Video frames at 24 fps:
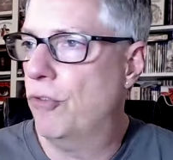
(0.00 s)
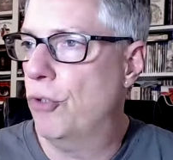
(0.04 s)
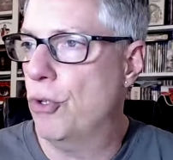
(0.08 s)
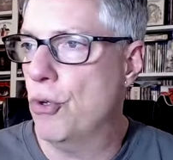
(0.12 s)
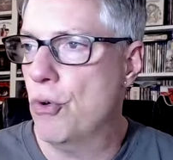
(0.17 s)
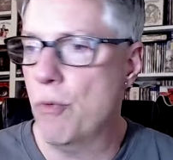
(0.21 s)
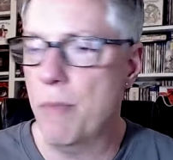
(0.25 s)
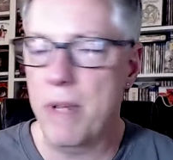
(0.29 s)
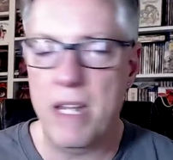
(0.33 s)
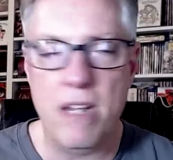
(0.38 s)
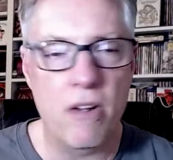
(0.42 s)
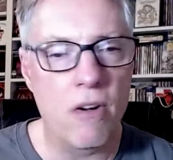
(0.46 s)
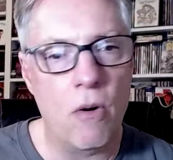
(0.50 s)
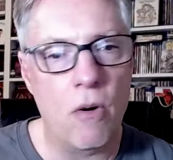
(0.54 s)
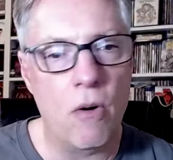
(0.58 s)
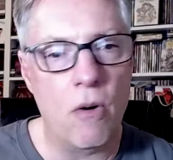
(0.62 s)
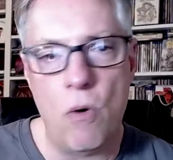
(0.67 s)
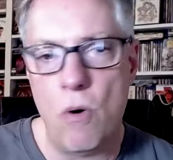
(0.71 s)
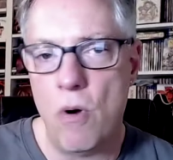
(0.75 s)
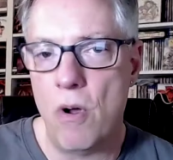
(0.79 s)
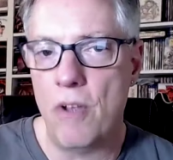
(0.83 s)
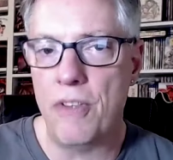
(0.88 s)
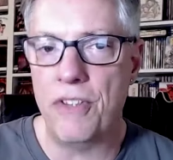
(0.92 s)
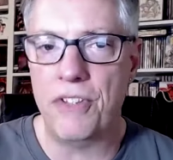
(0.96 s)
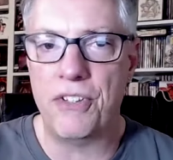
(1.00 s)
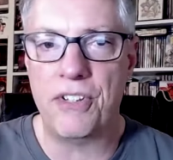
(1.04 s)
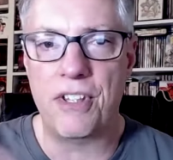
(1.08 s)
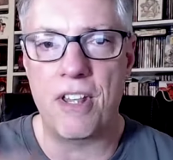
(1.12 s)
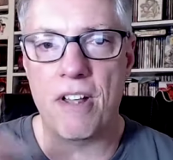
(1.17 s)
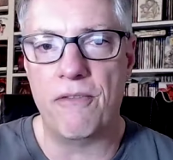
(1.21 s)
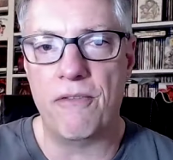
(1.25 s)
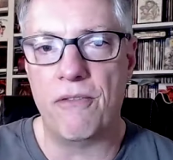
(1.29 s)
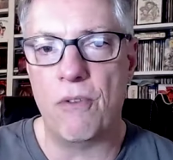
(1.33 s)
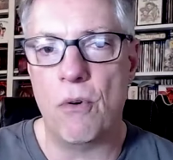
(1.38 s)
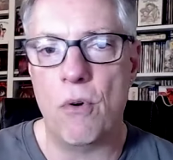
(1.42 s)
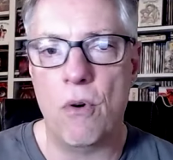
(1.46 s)
doomy, all this
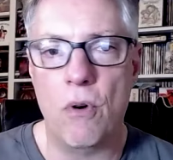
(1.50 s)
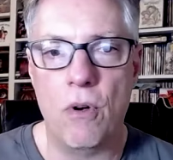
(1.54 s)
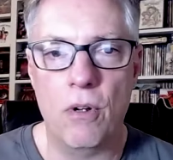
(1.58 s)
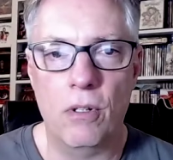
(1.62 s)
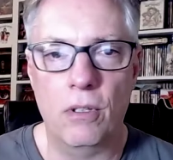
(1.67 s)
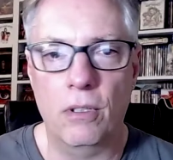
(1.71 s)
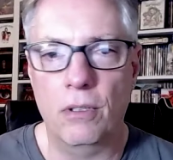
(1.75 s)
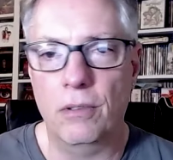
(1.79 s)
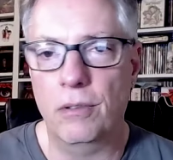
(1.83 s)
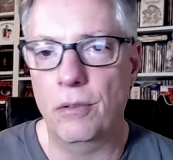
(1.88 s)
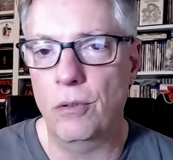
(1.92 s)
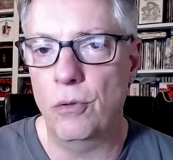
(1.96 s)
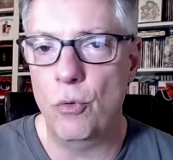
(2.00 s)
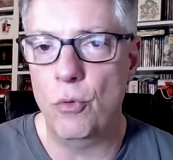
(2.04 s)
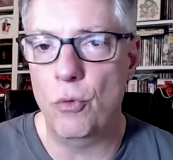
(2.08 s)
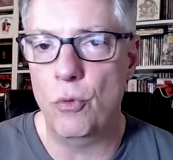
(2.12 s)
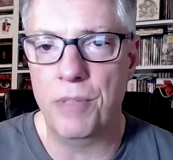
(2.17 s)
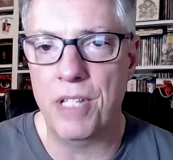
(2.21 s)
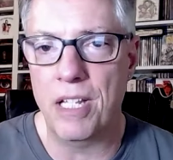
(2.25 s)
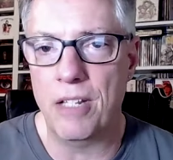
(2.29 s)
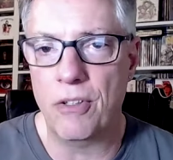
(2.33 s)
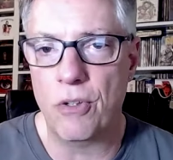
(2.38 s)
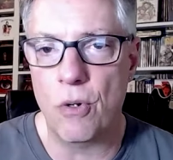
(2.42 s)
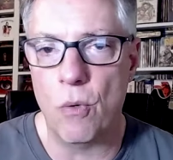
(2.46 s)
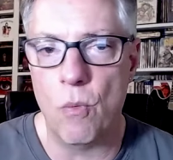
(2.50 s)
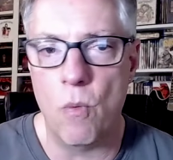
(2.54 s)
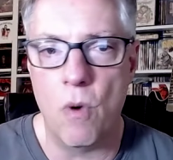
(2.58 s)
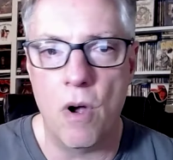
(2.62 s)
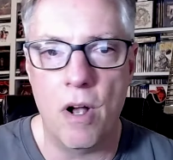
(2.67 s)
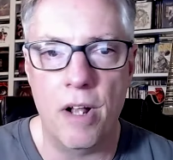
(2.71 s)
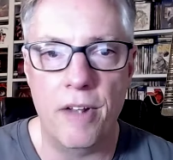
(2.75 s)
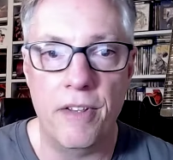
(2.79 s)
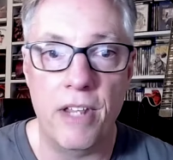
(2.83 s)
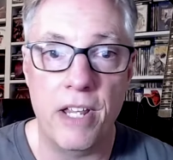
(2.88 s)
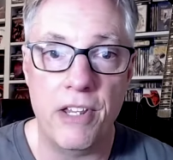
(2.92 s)
stuff all looped into one.